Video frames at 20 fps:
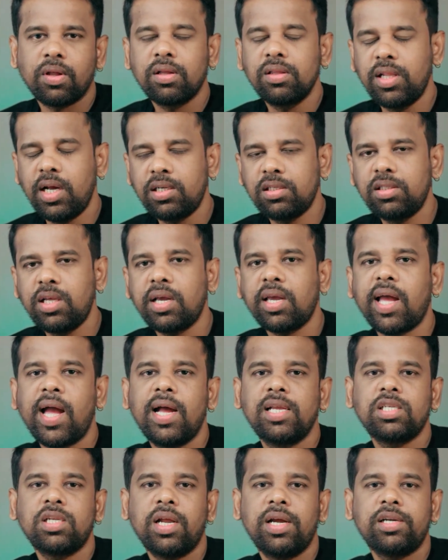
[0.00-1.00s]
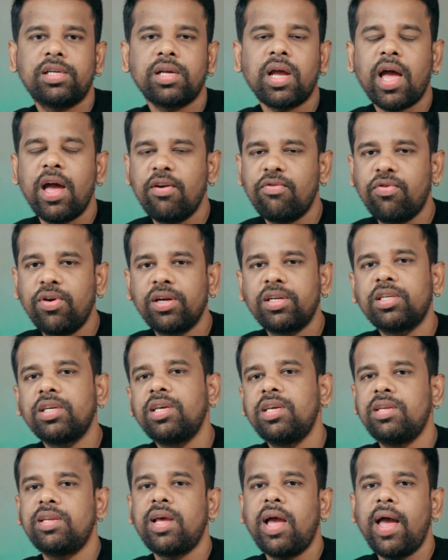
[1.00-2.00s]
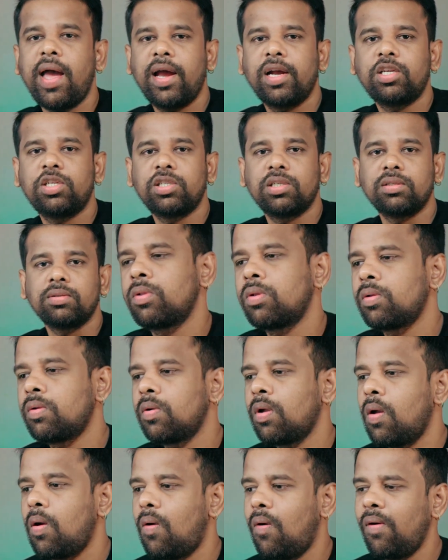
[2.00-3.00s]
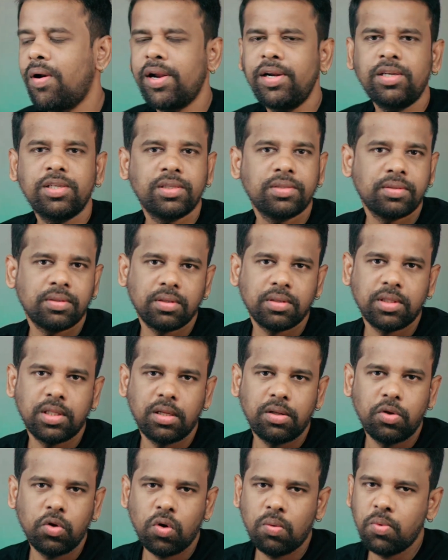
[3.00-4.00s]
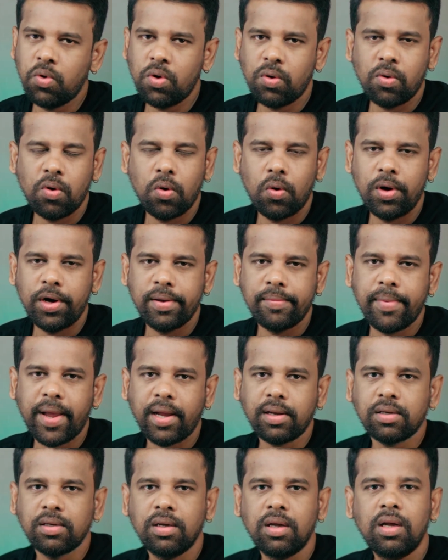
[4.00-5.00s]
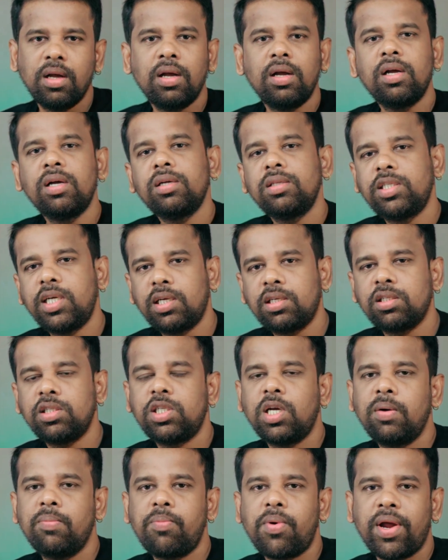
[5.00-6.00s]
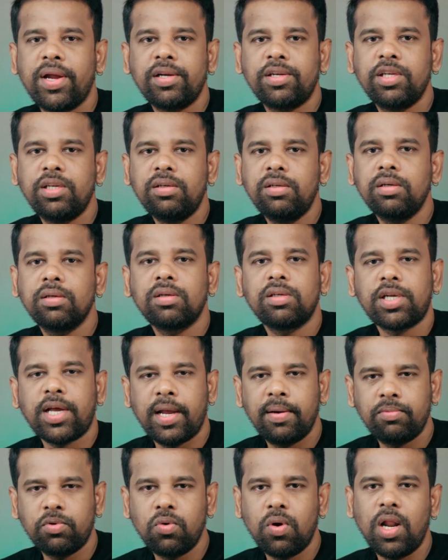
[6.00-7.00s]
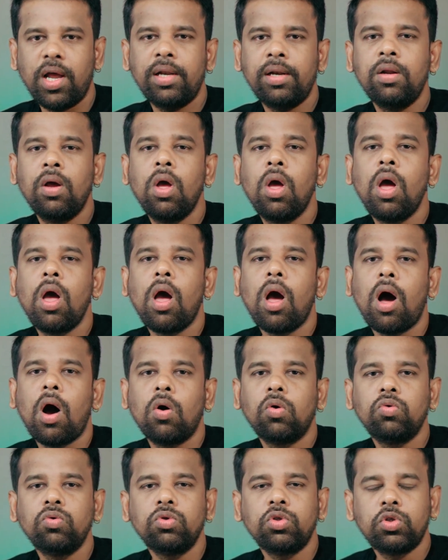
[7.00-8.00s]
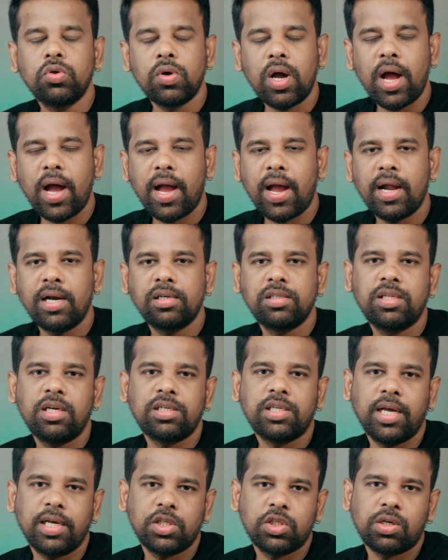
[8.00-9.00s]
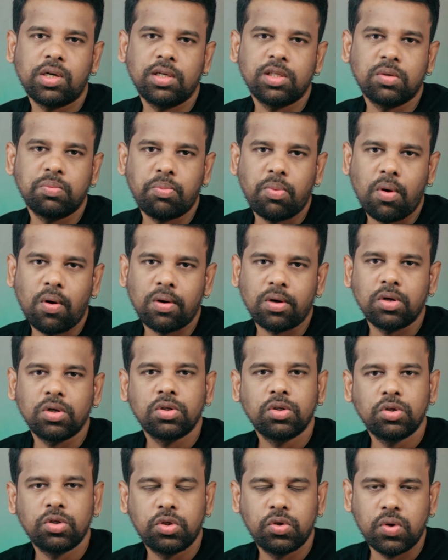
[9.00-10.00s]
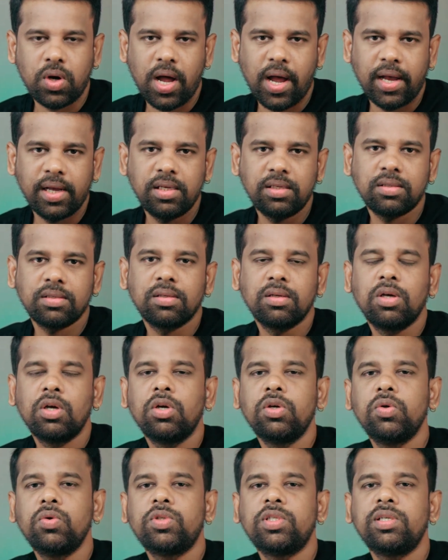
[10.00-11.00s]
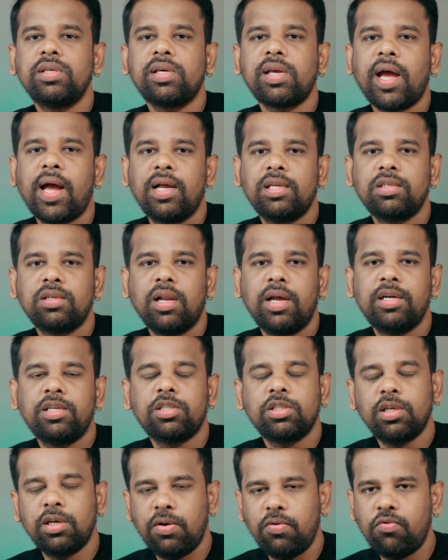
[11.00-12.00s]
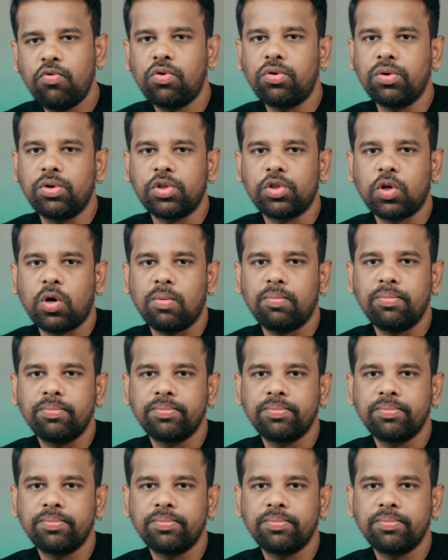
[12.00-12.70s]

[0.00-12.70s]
That's the catchlight effect in action. All right, no more holding back. Just jump right in. Time to learn how to add that extra spark to eyes using catch lights in Photoshop.